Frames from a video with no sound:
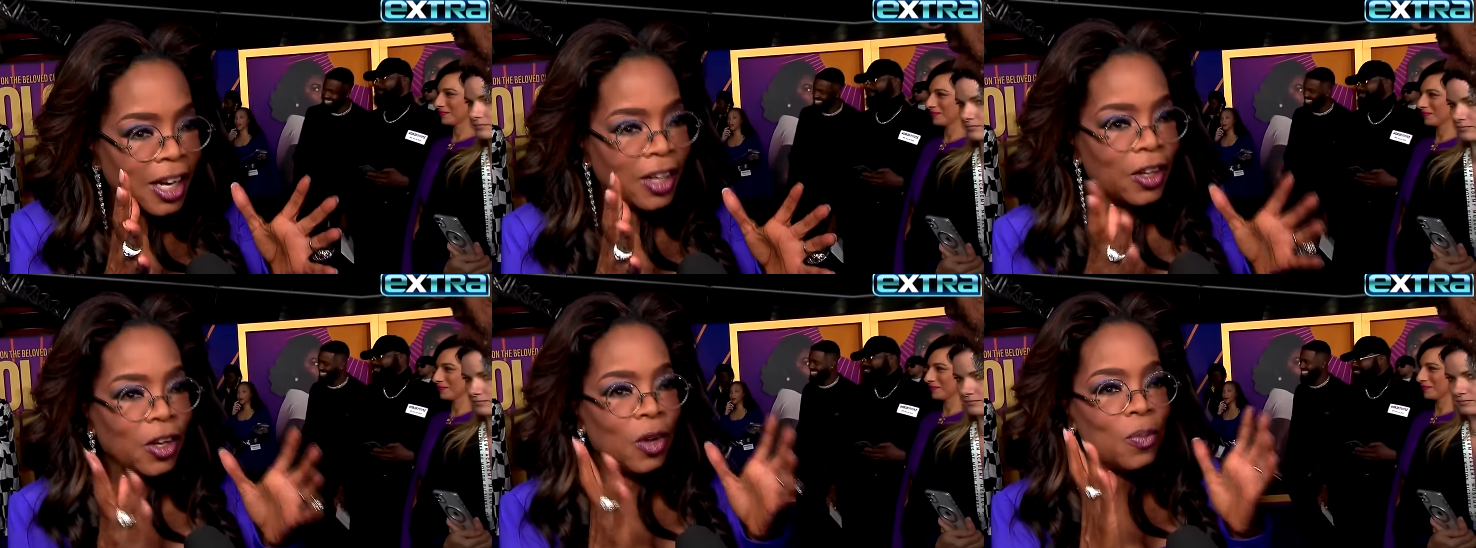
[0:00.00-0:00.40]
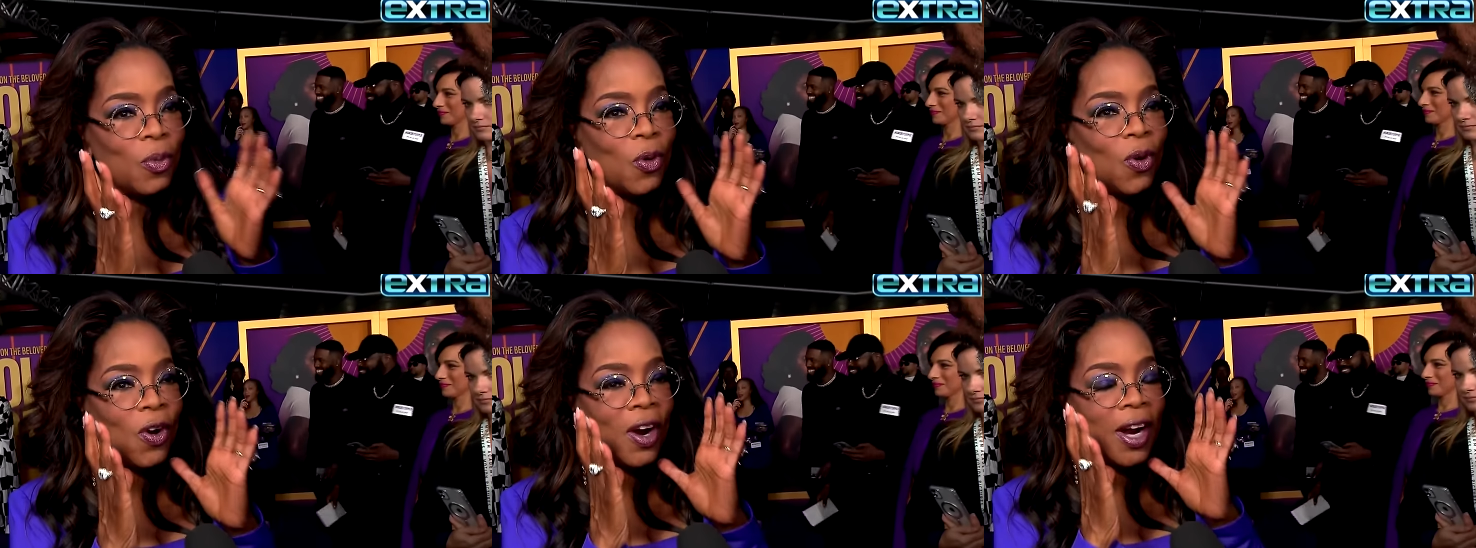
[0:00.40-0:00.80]
Speaker 1: a little
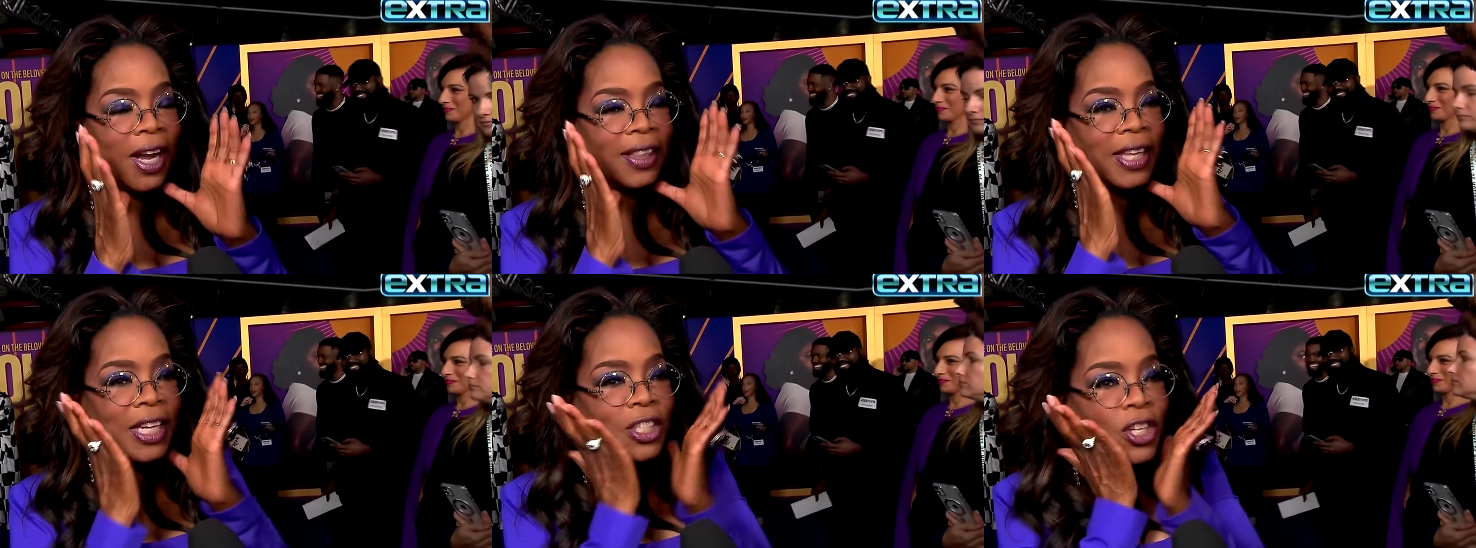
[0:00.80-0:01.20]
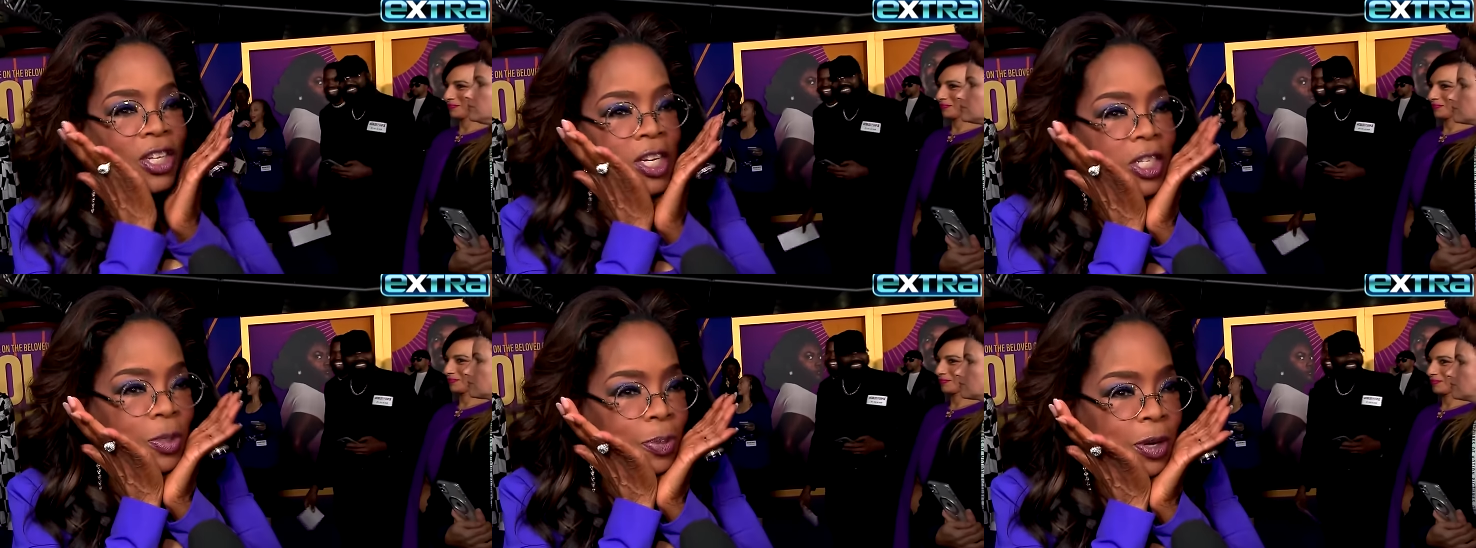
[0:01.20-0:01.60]
more. I think she
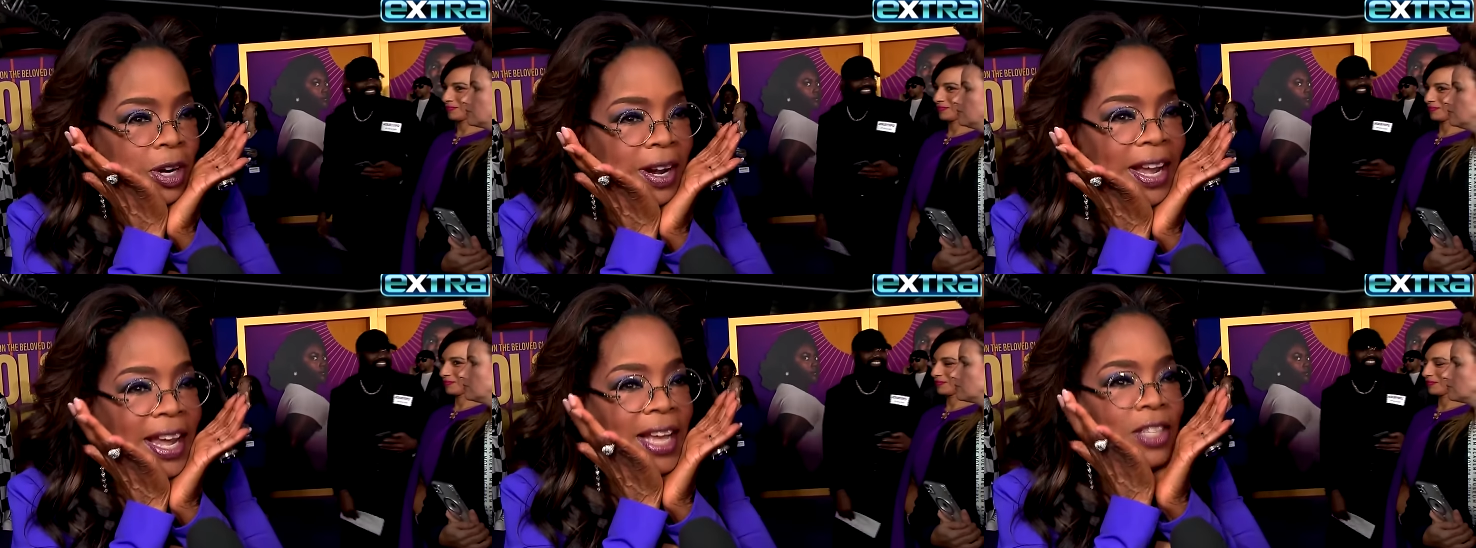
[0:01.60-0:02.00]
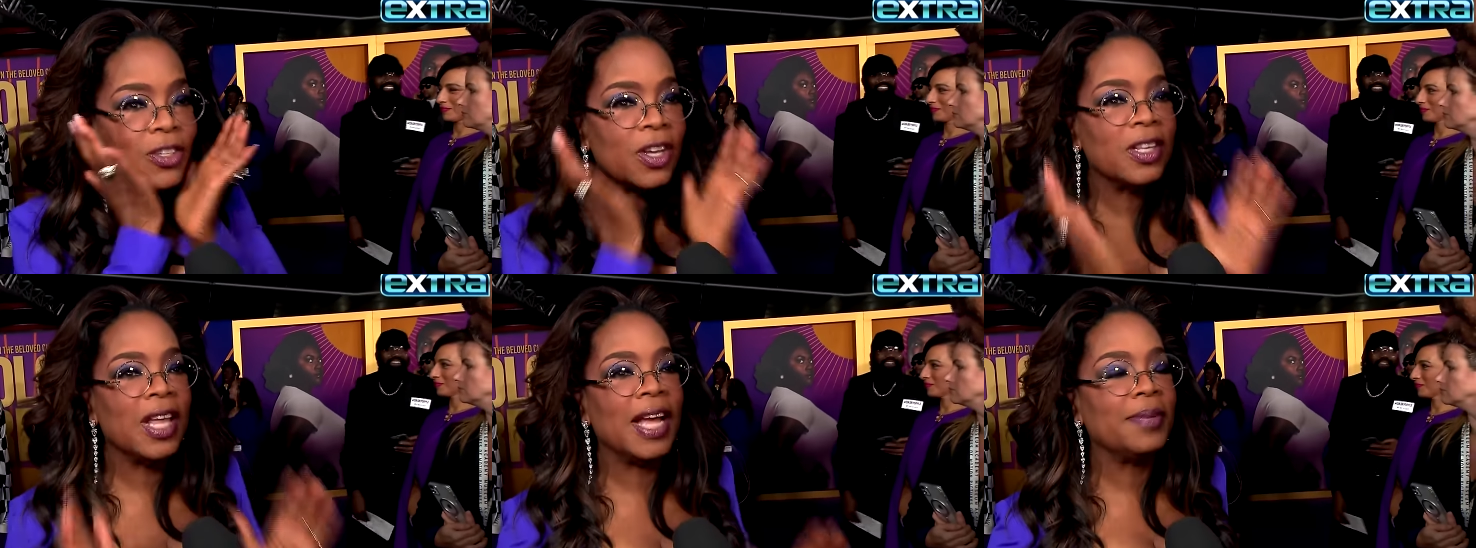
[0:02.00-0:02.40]
needs to put her hands
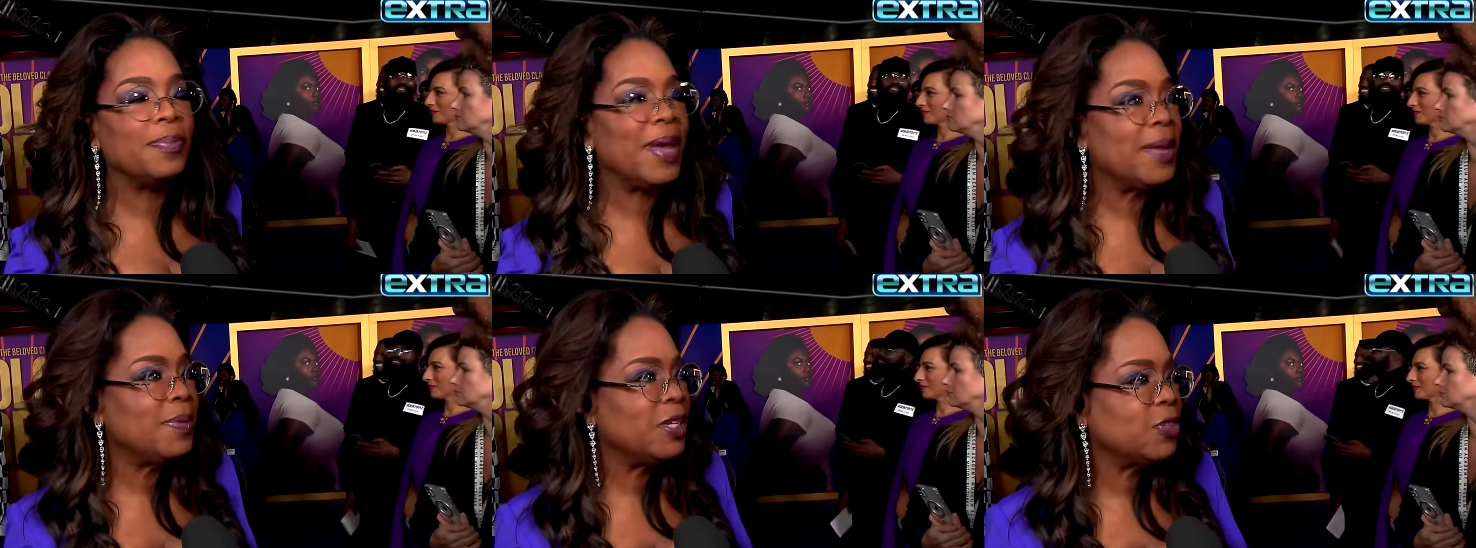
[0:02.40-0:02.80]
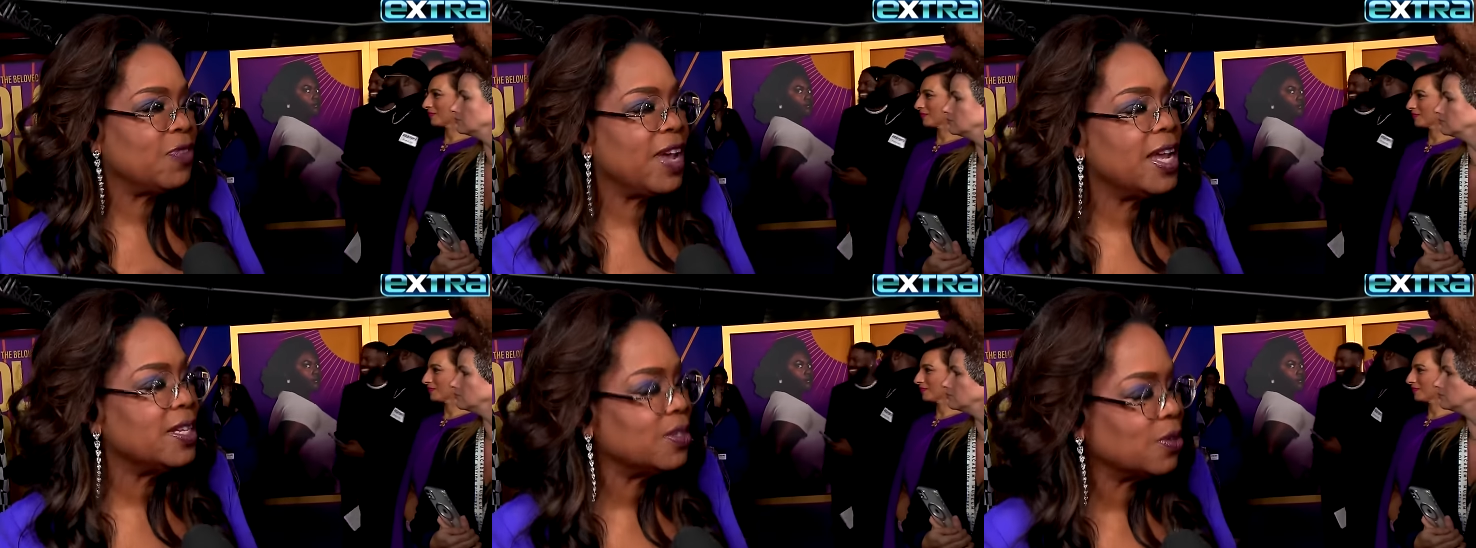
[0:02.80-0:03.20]
on that baby's
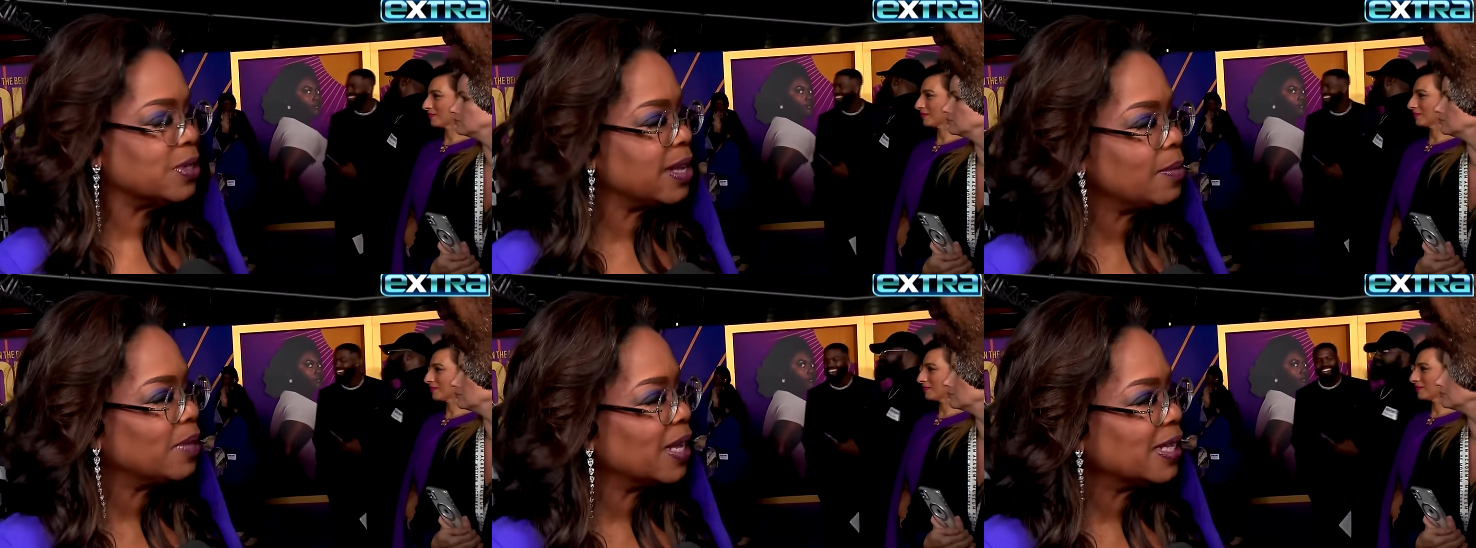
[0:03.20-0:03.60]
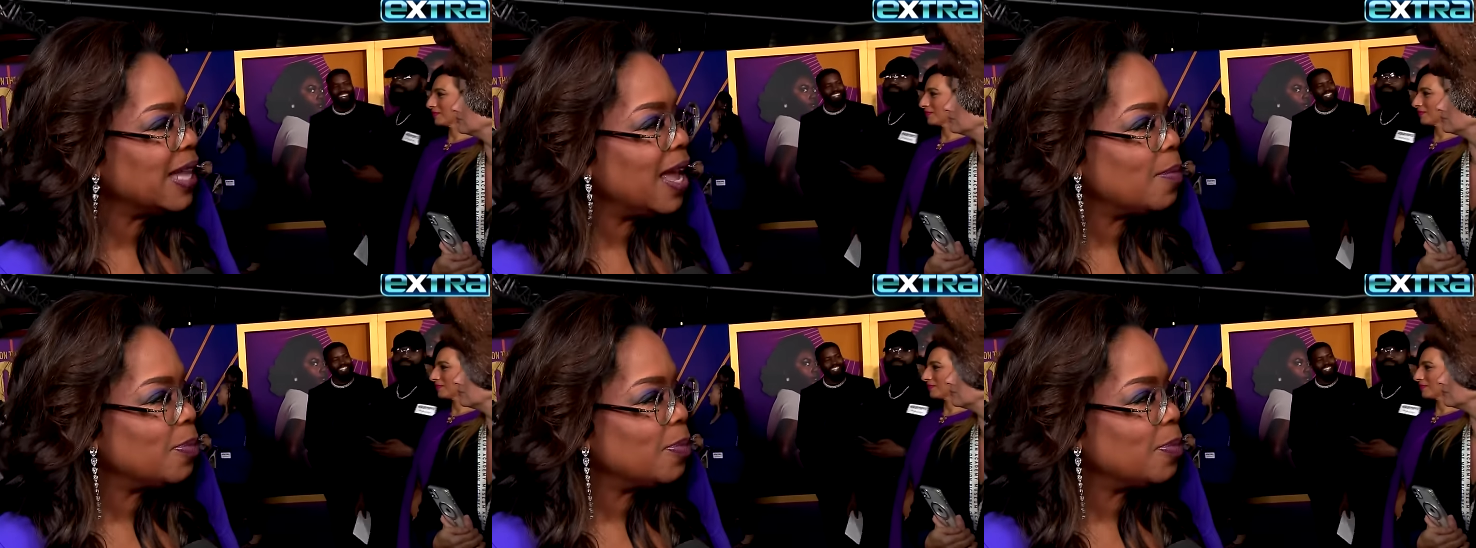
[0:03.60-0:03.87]
face or something like that.